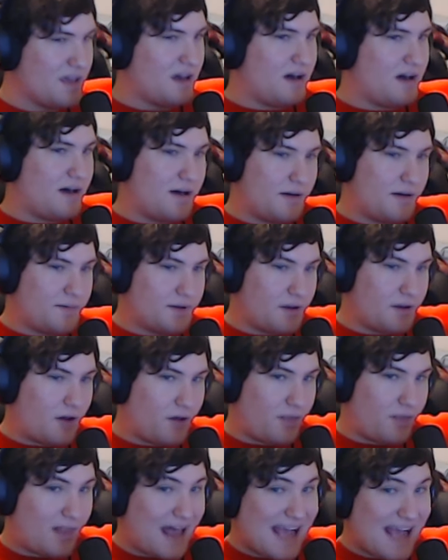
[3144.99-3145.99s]

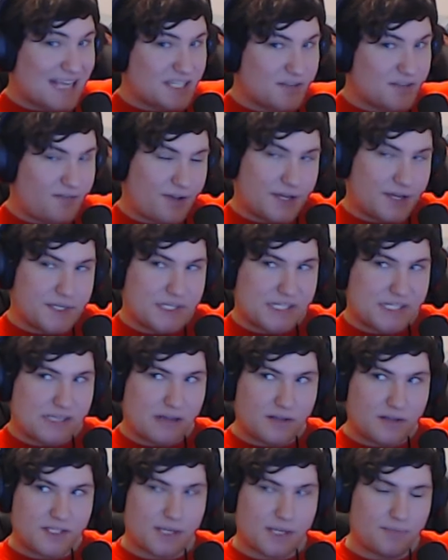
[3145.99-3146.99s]
On Last of Us,
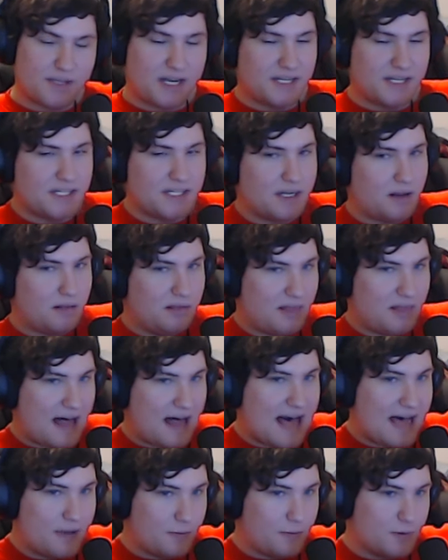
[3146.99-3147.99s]
something I did a
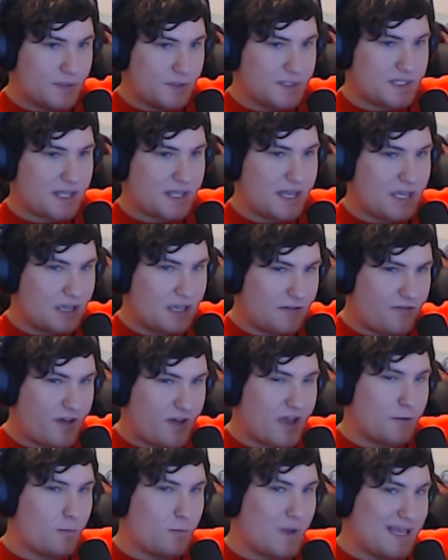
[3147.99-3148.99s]
lot was like if
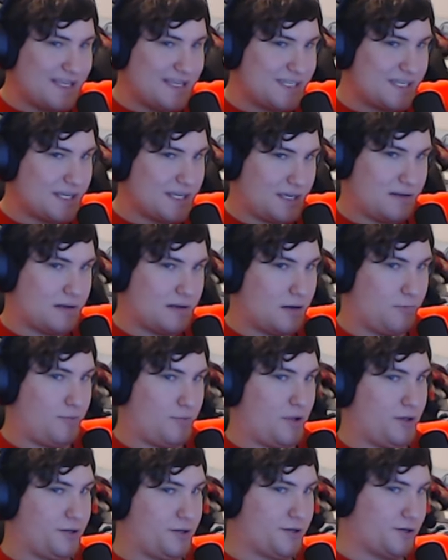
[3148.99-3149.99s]
I wasted a
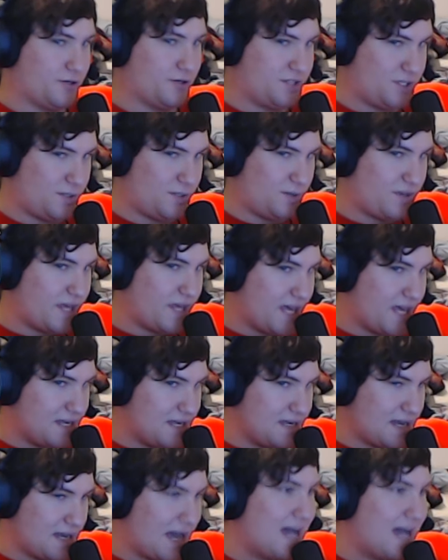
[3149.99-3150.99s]
bullet or two that
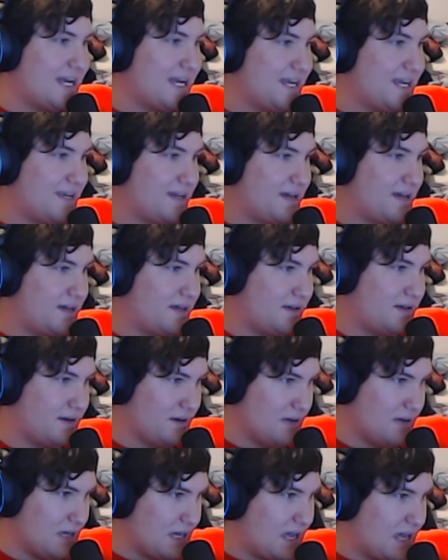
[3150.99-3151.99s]
I
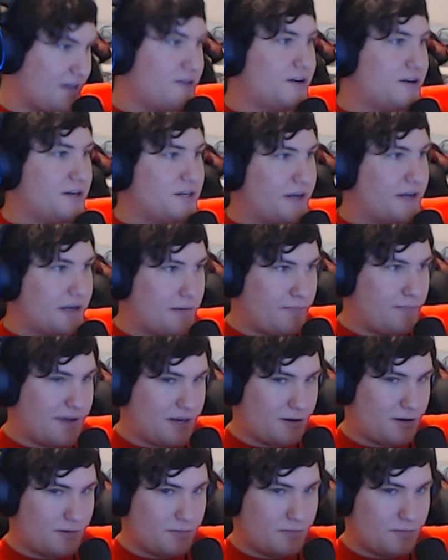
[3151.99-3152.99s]
could have done it
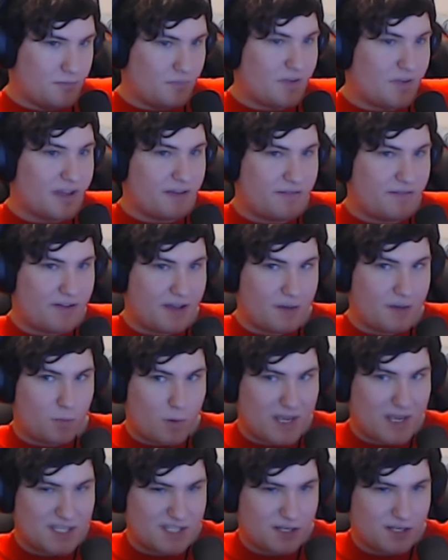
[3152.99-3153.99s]
better. Like if I
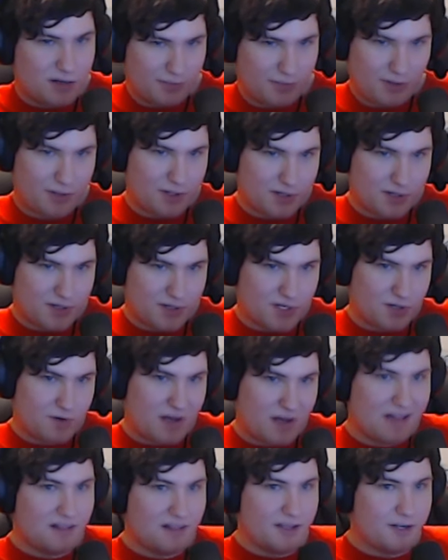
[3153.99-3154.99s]
wasted a bullet or two,
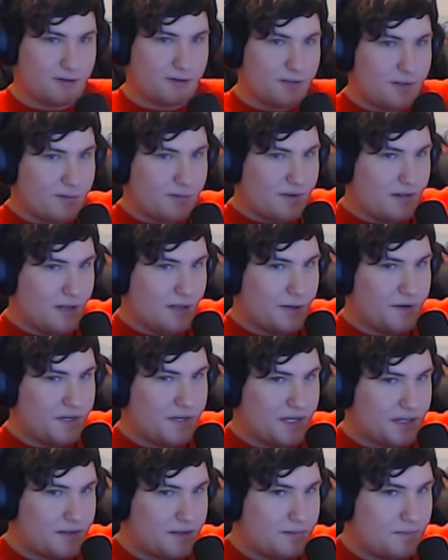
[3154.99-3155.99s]
I literally reloaded
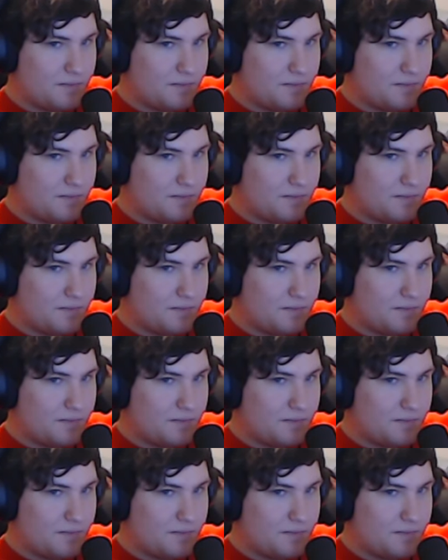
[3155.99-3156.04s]
it.